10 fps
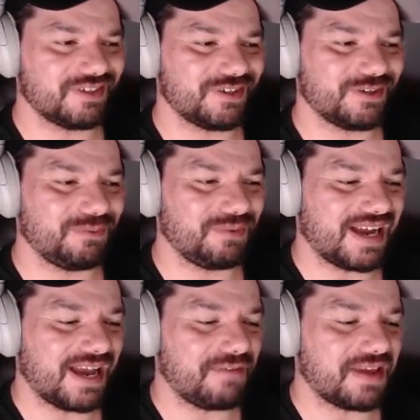So
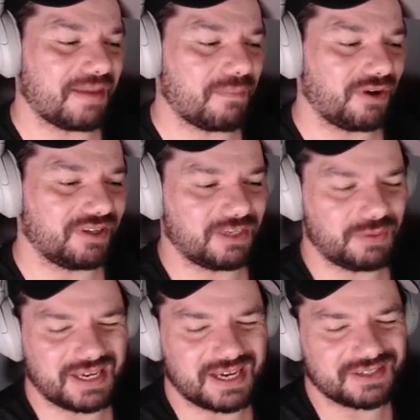having a model that
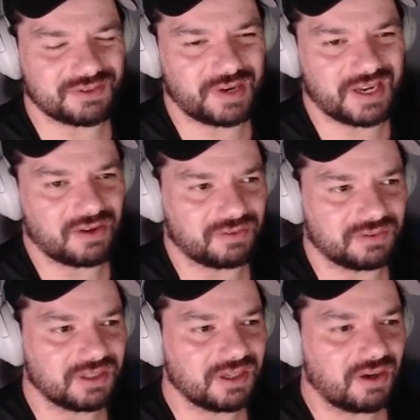we can train on
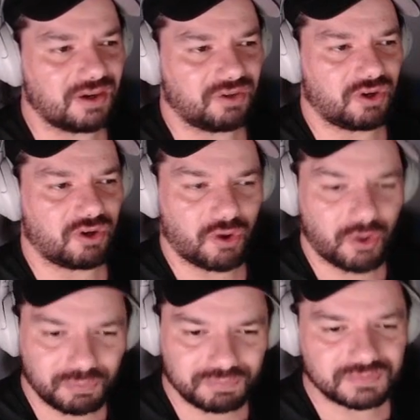on our
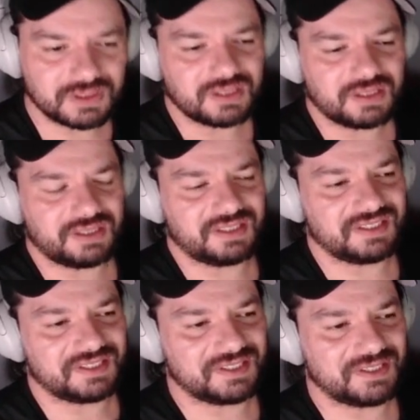own
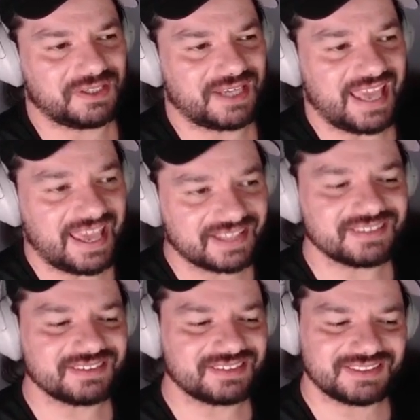uh,
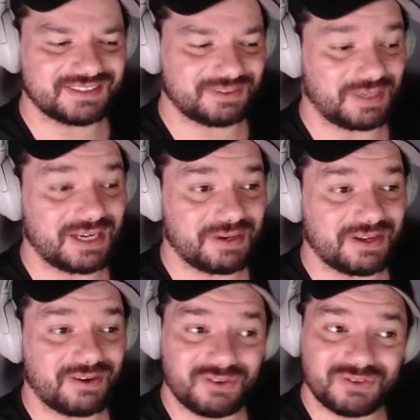and this is really
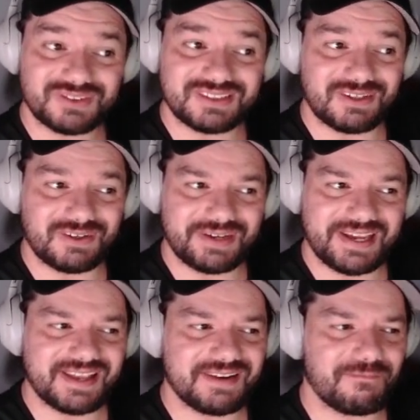on
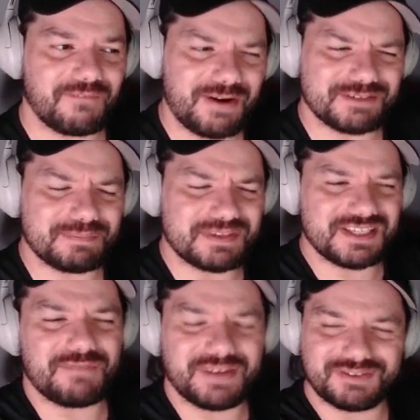and very
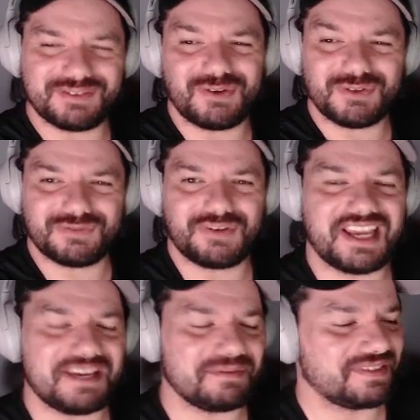specific to those
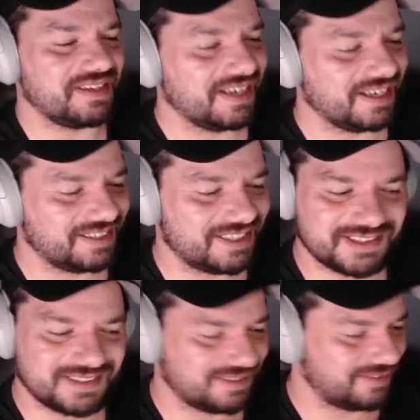frames.
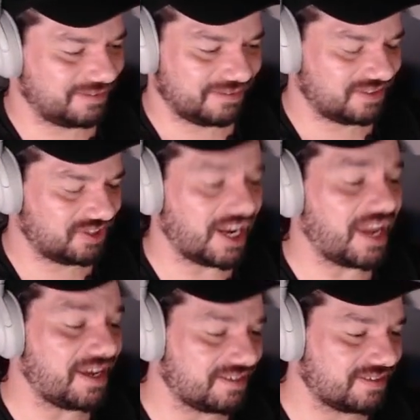This
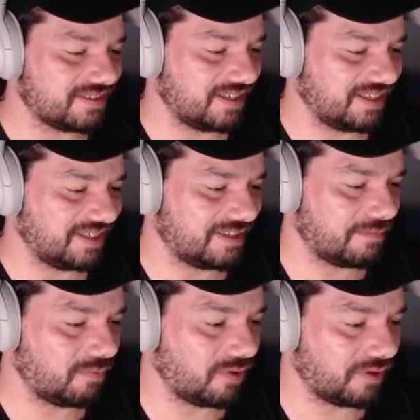change uh, the
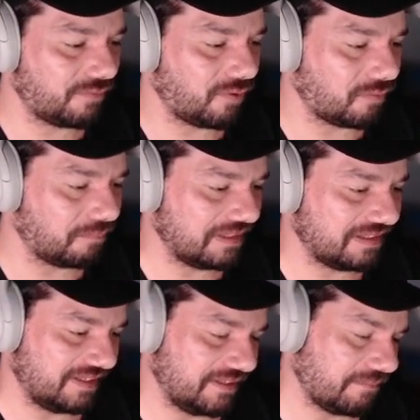workflow
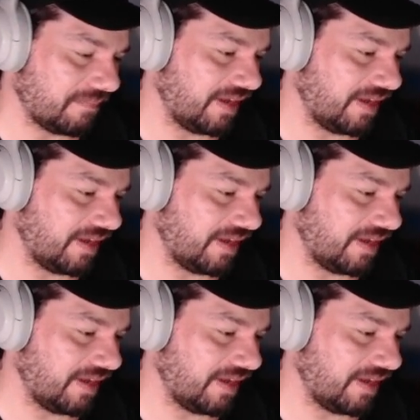completely.